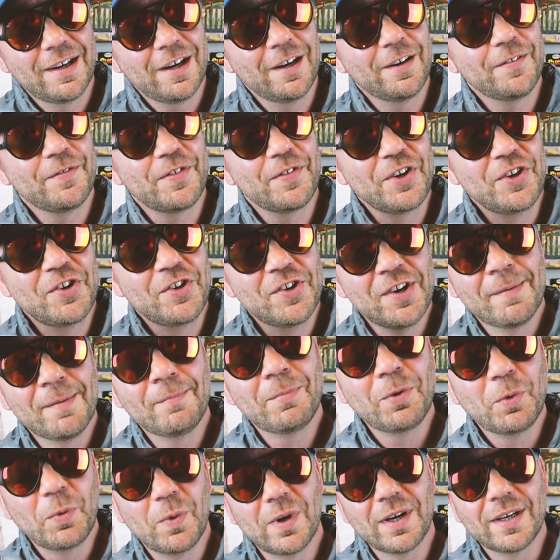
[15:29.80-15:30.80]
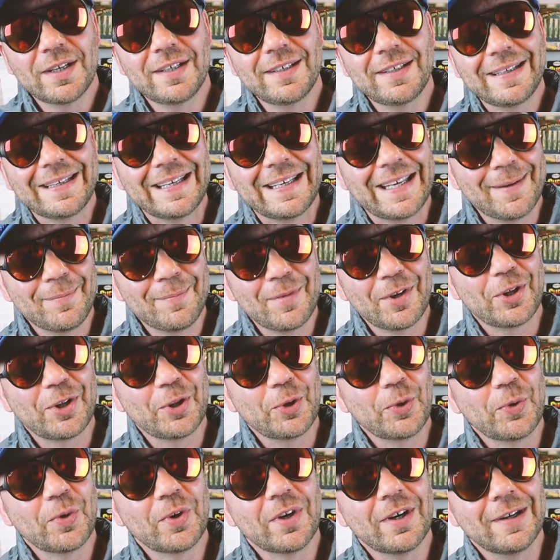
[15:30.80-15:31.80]
of the number one
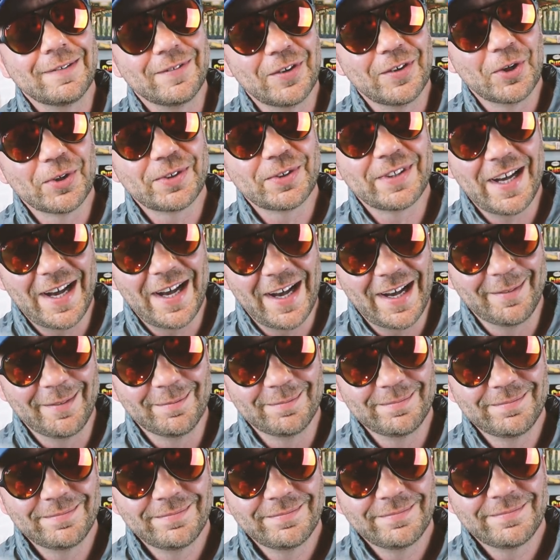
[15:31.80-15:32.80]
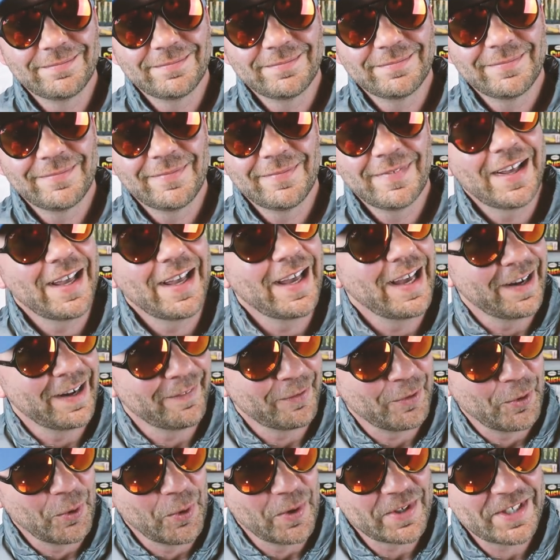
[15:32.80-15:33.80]
gimmick lure of all time. And
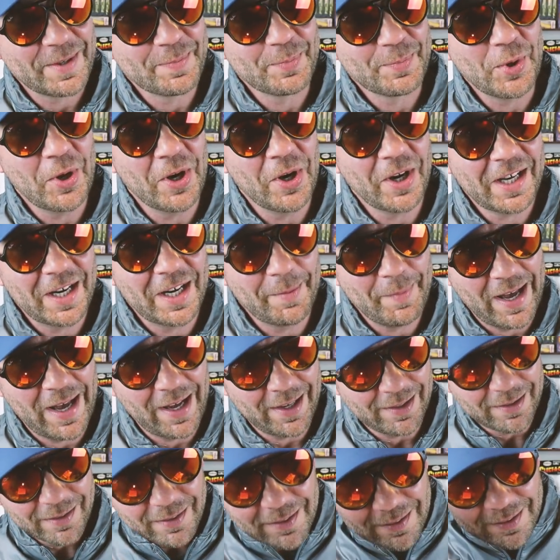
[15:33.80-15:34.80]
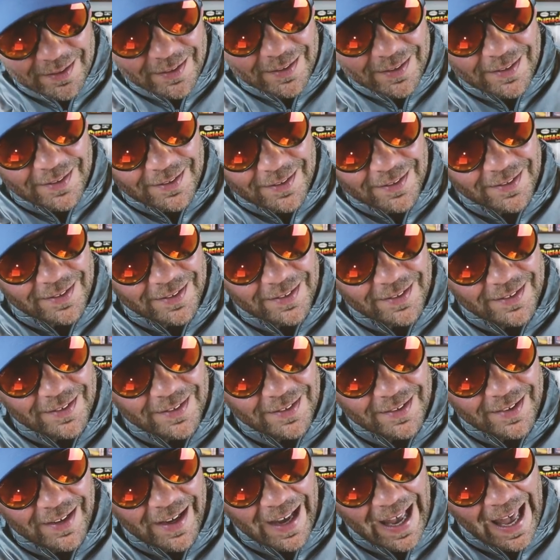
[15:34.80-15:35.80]
of course, I'm talking about
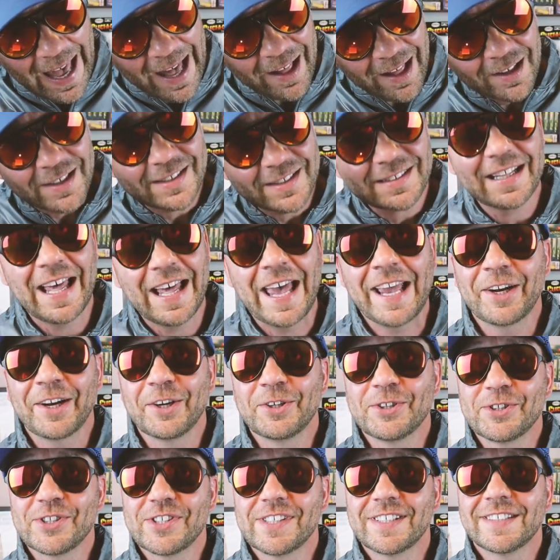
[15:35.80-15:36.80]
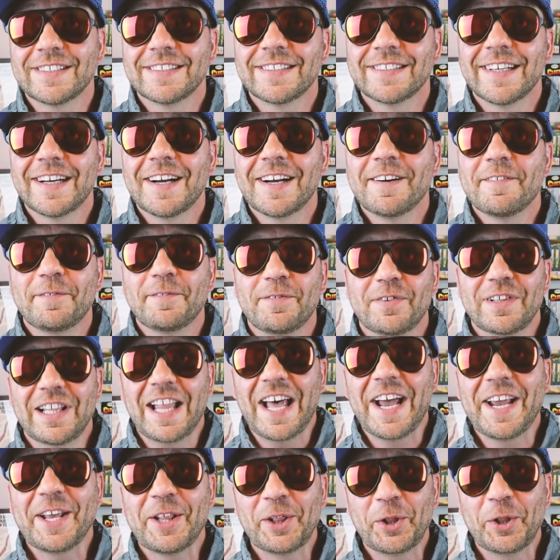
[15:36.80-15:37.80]
Alex Langner's
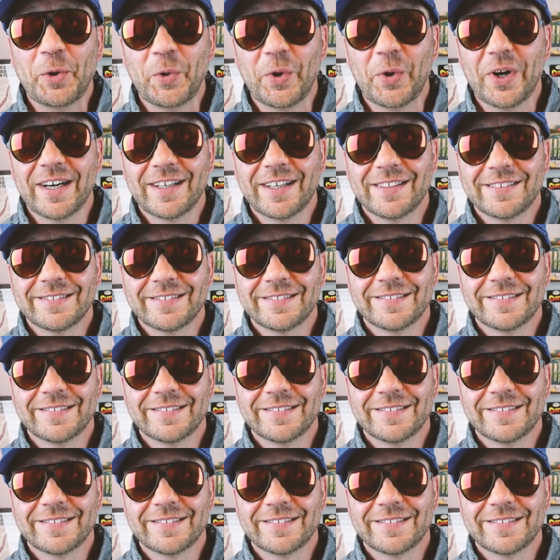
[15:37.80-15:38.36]
flying lure.